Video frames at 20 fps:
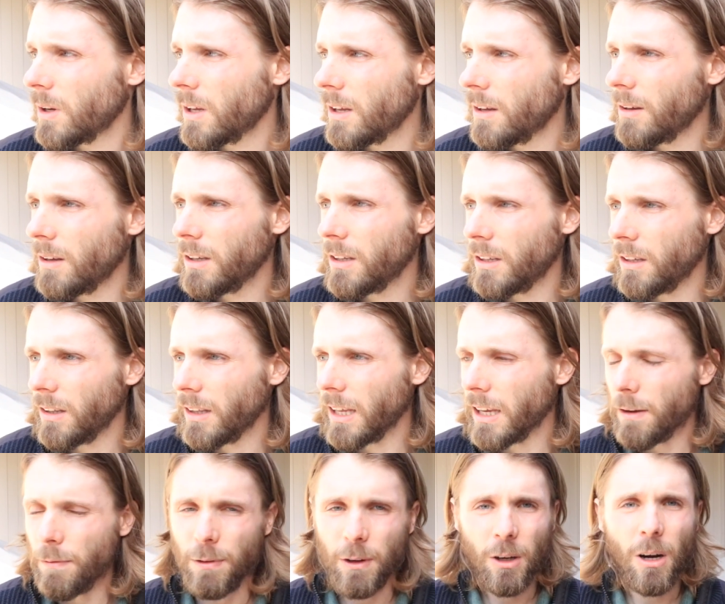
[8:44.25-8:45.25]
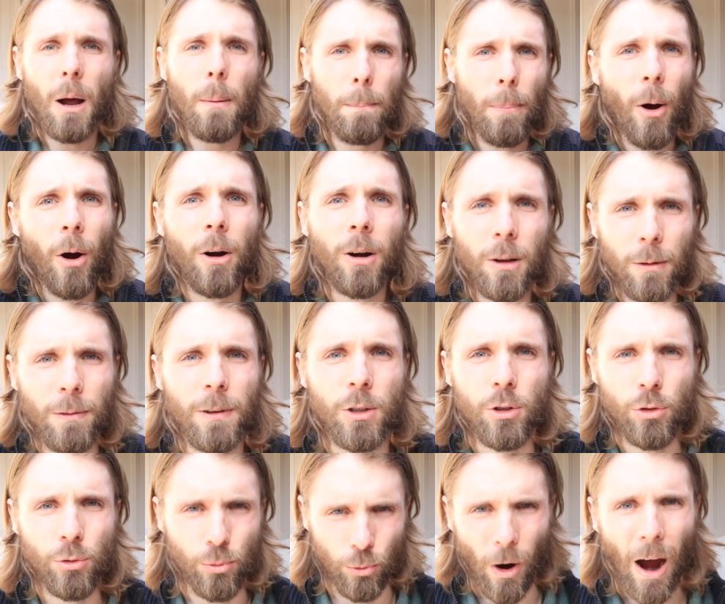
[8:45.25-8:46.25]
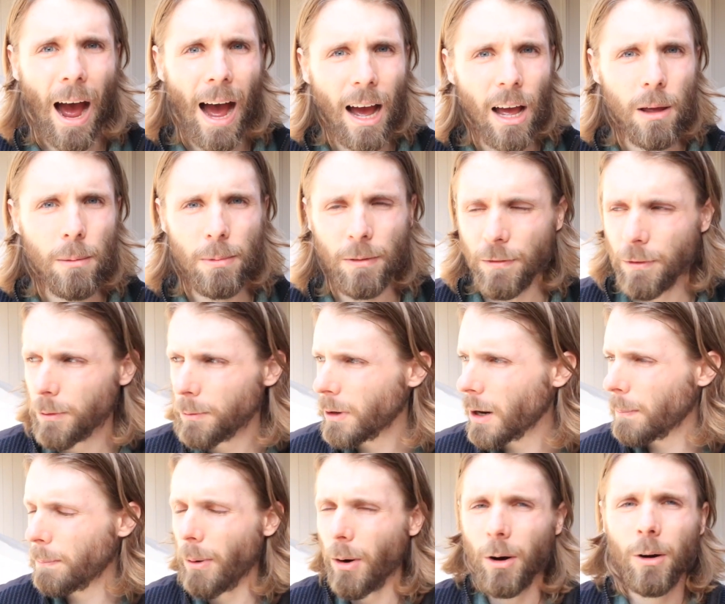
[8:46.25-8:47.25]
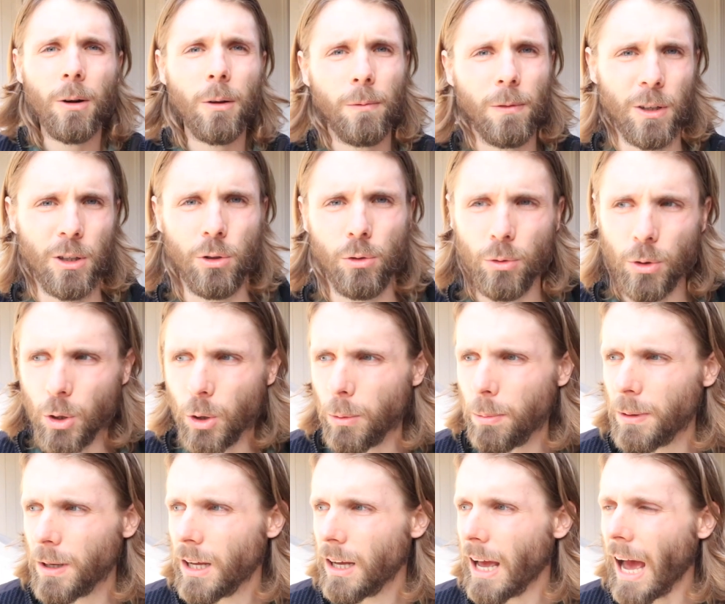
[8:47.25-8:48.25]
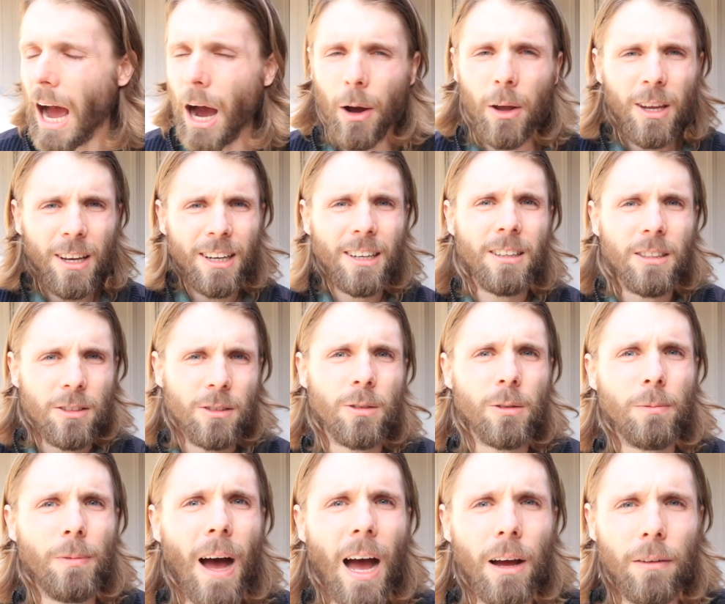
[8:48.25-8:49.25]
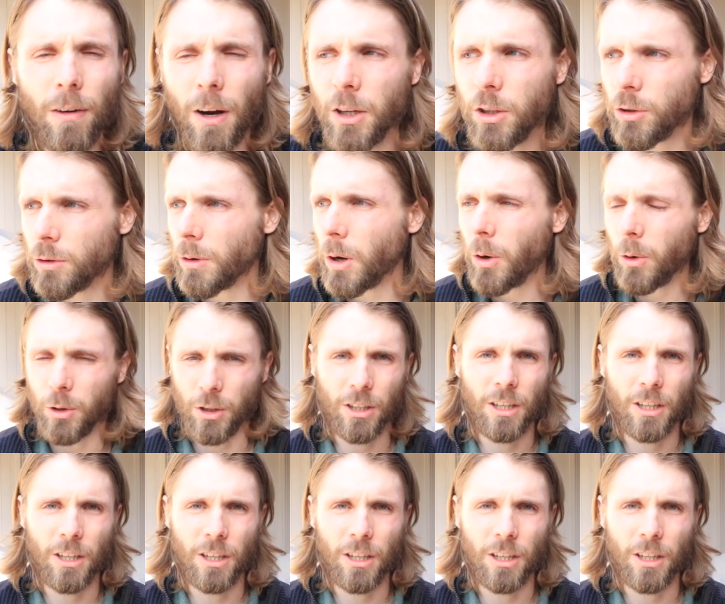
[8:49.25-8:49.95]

it, like if you're not part of a tribe, if you're not part of a group, how are you going to survive on your own?